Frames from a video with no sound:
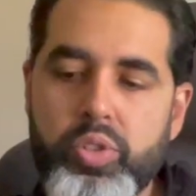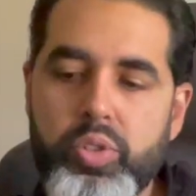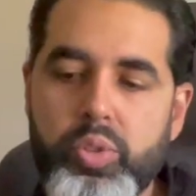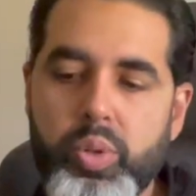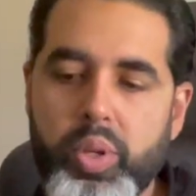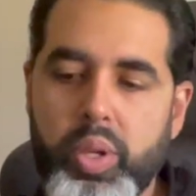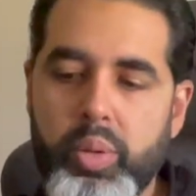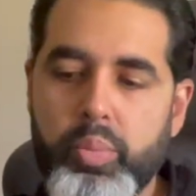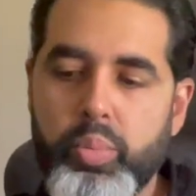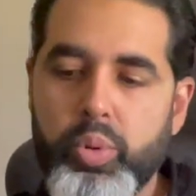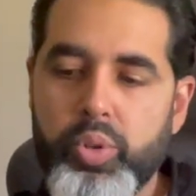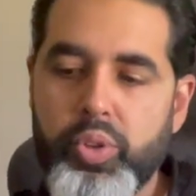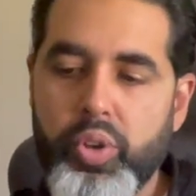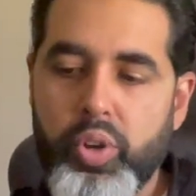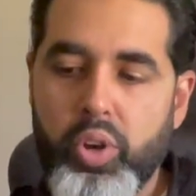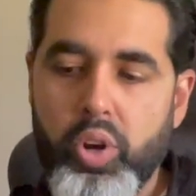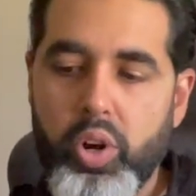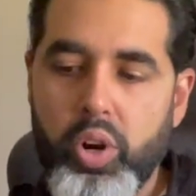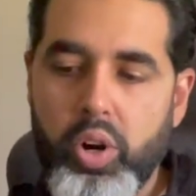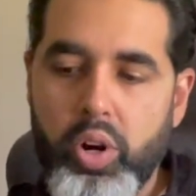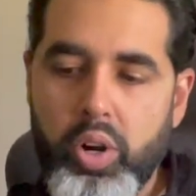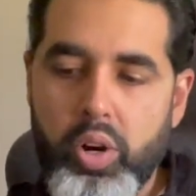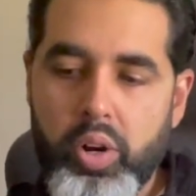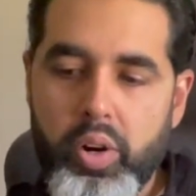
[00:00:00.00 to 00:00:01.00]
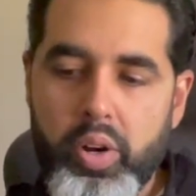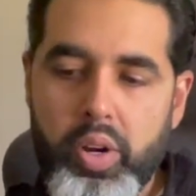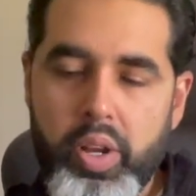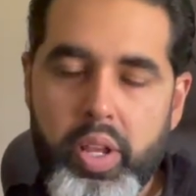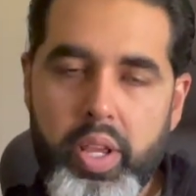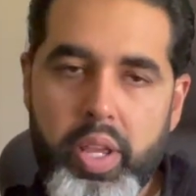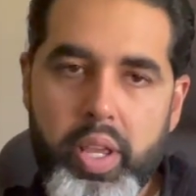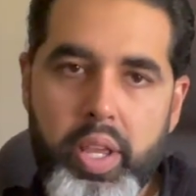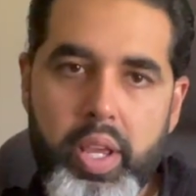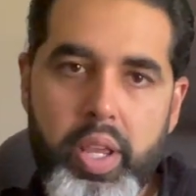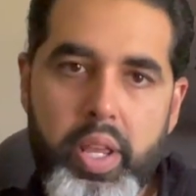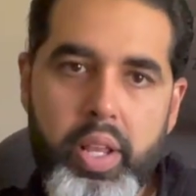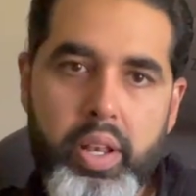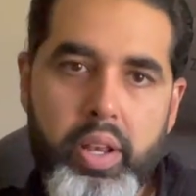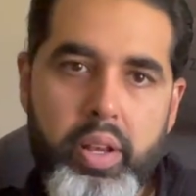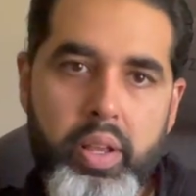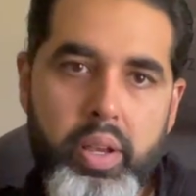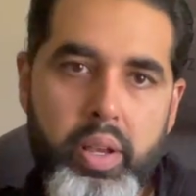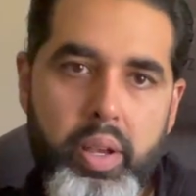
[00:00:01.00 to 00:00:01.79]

You can put the car in